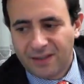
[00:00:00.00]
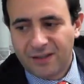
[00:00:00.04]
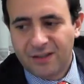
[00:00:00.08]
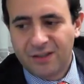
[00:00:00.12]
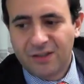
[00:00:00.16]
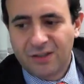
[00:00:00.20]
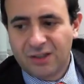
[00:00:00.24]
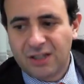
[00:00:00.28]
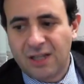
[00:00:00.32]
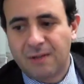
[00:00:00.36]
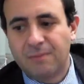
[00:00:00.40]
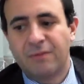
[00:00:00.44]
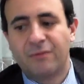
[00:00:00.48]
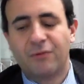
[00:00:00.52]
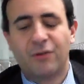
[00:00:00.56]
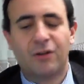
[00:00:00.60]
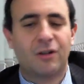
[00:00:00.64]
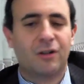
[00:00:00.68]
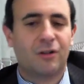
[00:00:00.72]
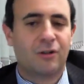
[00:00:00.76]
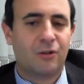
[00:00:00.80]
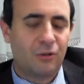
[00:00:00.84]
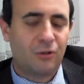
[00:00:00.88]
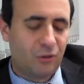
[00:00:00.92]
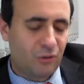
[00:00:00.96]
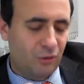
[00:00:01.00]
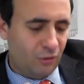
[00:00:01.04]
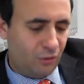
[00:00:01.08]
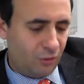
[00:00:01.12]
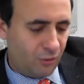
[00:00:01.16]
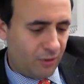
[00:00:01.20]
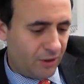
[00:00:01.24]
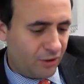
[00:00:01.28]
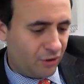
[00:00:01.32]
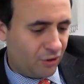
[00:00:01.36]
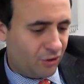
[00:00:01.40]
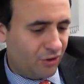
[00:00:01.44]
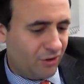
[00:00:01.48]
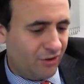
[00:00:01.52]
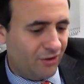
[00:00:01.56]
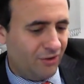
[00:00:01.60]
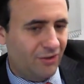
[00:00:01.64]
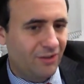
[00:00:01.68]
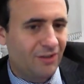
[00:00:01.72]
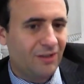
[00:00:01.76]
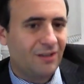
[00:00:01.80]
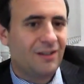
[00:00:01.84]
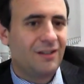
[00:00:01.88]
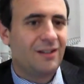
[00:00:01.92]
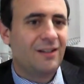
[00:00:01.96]
some of your
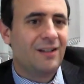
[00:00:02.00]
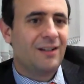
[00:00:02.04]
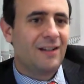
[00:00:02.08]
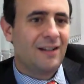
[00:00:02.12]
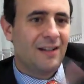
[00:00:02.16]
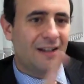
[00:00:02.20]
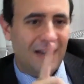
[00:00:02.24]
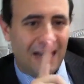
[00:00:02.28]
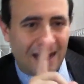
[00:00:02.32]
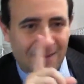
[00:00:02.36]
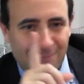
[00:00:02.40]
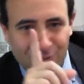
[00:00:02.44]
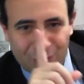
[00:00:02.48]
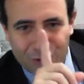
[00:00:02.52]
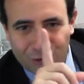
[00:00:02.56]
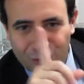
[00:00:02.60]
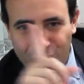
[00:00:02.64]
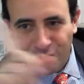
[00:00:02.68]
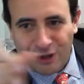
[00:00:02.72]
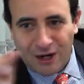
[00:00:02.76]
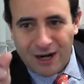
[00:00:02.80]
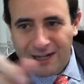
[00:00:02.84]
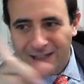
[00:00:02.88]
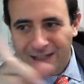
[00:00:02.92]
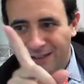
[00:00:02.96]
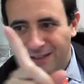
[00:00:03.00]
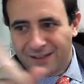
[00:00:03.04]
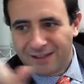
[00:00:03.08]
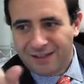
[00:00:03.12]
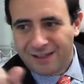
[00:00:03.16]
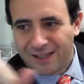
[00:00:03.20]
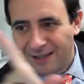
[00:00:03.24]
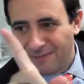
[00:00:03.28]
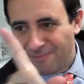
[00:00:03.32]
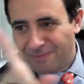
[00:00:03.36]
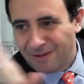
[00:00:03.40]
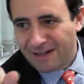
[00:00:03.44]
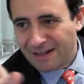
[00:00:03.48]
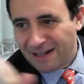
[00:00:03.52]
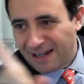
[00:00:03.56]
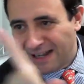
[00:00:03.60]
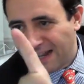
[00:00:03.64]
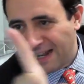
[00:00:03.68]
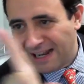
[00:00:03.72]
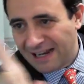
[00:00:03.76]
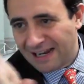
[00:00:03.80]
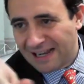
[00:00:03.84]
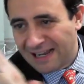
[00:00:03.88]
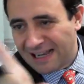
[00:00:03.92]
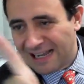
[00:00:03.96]
questions. I'm trying to keep an
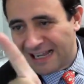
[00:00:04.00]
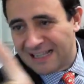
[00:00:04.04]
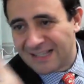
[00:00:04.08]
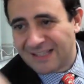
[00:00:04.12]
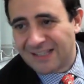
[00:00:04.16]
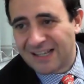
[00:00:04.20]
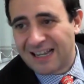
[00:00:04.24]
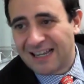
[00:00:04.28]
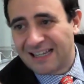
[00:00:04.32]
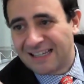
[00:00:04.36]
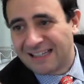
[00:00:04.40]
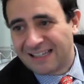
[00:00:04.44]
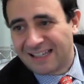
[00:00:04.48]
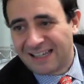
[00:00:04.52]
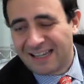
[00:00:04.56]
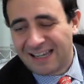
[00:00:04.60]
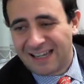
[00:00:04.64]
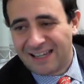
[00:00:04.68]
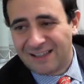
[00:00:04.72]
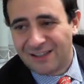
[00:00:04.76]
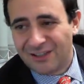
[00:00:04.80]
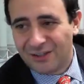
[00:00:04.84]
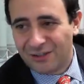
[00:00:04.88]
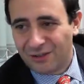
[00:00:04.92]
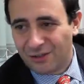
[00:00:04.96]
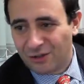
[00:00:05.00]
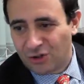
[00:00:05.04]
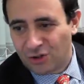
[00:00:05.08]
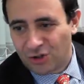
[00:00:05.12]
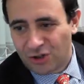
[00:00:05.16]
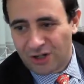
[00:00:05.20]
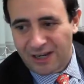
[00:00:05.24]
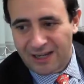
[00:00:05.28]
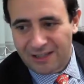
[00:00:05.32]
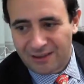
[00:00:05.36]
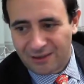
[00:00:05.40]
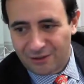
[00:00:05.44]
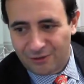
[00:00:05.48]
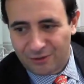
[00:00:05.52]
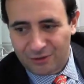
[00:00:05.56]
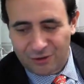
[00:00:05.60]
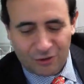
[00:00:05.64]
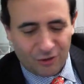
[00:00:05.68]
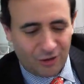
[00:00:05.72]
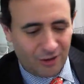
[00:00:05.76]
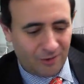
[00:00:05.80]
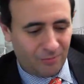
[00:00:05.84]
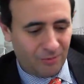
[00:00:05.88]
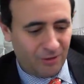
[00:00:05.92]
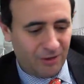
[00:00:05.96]
eye as I can to the chat, though it's
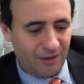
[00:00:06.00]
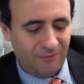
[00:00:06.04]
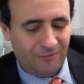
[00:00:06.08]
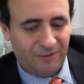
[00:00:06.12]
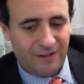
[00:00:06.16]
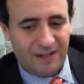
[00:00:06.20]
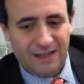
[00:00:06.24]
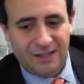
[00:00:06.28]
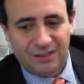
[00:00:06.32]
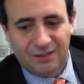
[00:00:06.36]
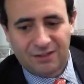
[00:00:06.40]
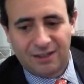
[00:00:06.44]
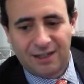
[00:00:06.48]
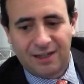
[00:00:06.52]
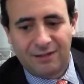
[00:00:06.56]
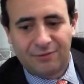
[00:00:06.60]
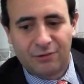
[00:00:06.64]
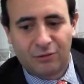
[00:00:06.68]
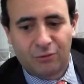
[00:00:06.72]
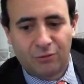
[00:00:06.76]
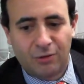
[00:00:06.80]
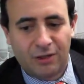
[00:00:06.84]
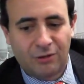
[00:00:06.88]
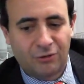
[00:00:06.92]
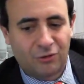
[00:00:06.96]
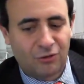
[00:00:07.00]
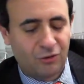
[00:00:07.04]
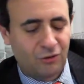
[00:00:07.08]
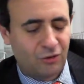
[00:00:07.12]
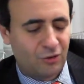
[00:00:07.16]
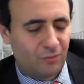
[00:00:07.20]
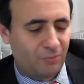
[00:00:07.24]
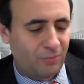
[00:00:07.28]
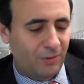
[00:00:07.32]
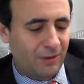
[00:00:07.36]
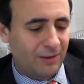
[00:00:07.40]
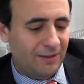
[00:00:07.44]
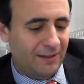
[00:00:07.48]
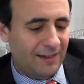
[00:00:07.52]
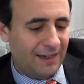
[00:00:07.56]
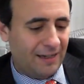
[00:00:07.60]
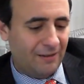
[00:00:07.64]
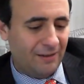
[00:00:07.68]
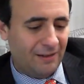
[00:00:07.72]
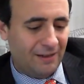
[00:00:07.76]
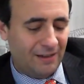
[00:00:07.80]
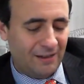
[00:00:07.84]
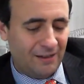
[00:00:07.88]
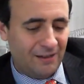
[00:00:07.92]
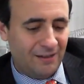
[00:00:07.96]
going pretty fast. I have the questions printed
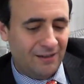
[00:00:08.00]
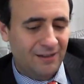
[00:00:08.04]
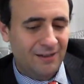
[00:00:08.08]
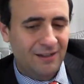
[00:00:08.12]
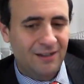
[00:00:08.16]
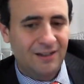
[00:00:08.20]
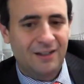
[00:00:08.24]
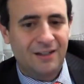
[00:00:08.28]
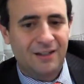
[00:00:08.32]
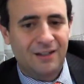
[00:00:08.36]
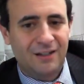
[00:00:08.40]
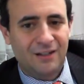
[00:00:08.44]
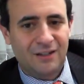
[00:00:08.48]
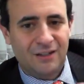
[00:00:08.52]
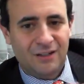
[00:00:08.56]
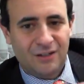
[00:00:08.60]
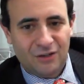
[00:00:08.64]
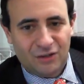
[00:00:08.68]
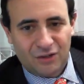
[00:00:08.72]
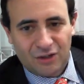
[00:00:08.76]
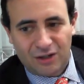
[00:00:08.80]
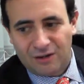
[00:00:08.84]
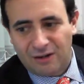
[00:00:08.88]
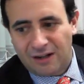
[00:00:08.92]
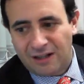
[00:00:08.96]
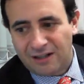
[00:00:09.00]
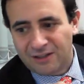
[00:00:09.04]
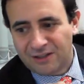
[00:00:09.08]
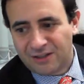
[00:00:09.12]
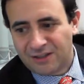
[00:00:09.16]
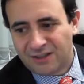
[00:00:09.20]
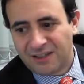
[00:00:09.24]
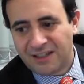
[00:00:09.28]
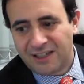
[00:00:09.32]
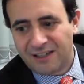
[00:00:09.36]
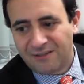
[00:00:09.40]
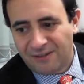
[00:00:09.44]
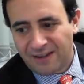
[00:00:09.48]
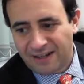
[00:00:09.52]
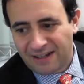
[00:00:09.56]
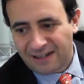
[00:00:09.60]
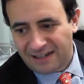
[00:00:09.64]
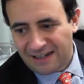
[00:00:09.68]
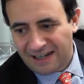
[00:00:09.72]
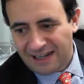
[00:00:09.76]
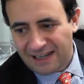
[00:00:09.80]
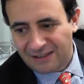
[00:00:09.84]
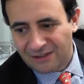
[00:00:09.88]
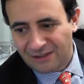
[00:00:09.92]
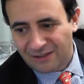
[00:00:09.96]
out here. So I'll see if I
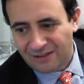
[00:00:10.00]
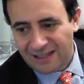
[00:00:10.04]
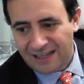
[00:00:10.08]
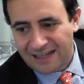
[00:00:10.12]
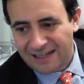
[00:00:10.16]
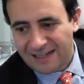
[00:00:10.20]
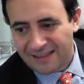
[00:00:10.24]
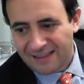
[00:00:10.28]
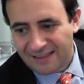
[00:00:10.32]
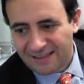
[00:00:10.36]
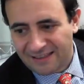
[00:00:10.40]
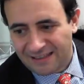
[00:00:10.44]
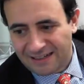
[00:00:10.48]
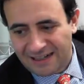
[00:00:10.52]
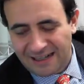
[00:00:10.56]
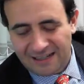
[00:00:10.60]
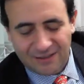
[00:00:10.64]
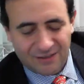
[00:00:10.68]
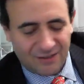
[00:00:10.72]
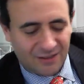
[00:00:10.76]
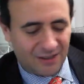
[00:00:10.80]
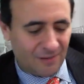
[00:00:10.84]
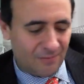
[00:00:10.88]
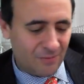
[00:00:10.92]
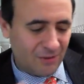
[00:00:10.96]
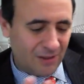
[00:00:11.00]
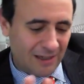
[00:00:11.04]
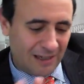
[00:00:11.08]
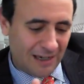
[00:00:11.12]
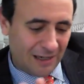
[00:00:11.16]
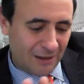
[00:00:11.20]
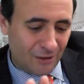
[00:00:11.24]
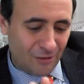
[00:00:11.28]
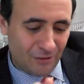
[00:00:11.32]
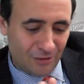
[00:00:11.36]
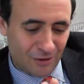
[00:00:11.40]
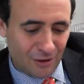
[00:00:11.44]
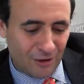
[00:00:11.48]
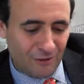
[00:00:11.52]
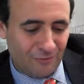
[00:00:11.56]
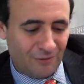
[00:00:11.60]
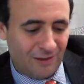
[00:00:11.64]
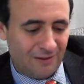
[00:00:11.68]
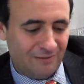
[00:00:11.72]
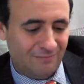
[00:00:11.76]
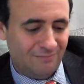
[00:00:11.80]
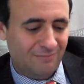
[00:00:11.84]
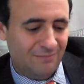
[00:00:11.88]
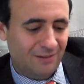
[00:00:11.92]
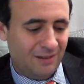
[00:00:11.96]
can handle anything that else comes in. I don't know if
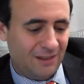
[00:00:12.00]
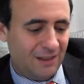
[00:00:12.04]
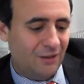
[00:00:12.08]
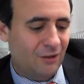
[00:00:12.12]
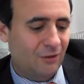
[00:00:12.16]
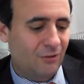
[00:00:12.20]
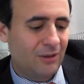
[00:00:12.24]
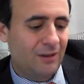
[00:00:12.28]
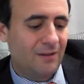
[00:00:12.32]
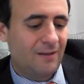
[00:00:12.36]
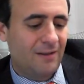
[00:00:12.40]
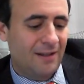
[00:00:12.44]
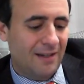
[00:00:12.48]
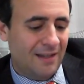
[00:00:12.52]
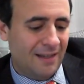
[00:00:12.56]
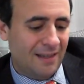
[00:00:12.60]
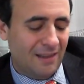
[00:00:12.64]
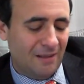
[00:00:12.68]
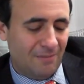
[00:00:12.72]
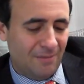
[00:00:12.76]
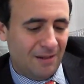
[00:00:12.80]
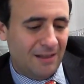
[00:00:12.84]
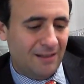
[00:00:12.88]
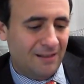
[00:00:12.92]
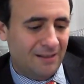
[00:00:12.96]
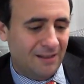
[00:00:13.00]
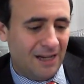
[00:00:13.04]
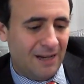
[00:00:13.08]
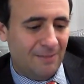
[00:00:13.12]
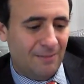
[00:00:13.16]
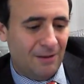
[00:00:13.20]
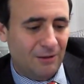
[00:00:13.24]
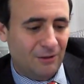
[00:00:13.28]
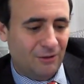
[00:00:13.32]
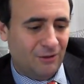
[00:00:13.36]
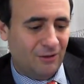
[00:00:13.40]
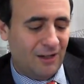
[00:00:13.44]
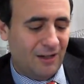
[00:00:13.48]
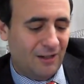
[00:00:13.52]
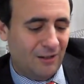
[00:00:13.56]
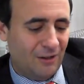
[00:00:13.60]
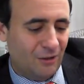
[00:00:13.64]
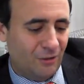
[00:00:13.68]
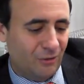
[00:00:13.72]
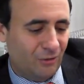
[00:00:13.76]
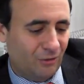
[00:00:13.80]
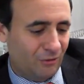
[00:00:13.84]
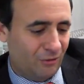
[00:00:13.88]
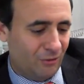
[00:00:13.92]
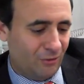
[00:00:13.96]
I'll get to it. In the meantime, I'll try and
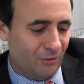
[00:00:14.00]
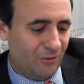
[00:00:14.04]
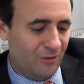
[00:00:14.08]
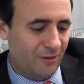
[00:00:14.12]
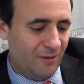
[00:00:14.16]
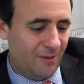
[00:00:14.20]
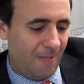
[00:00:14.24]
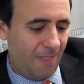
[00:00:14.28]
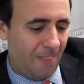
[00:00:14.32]
go through